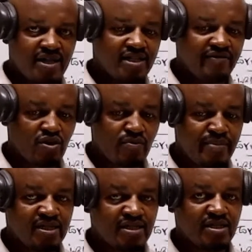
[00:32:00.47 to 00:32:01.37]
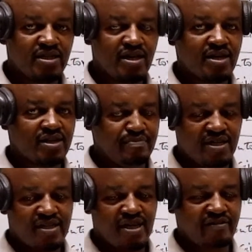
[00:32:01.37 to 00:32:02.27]
is development
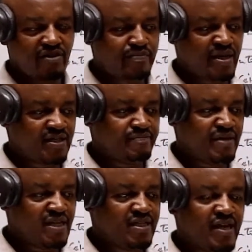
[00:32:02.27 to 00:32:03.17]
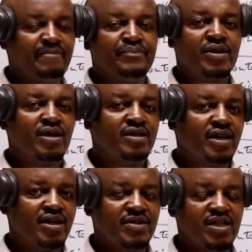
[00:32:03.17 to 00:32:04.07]
expenditure. Development expenditure is
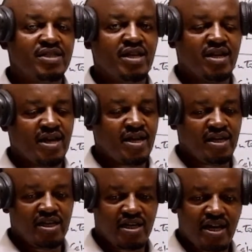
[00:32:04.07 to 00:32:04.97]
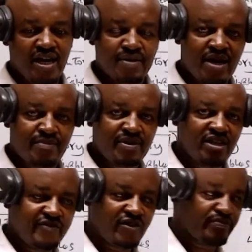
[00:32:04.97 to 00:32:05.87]
an expenditure incurred in coming up in
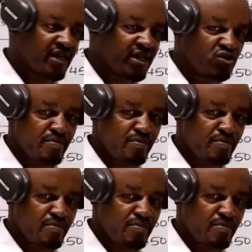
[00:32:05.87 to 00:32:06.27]
developing a new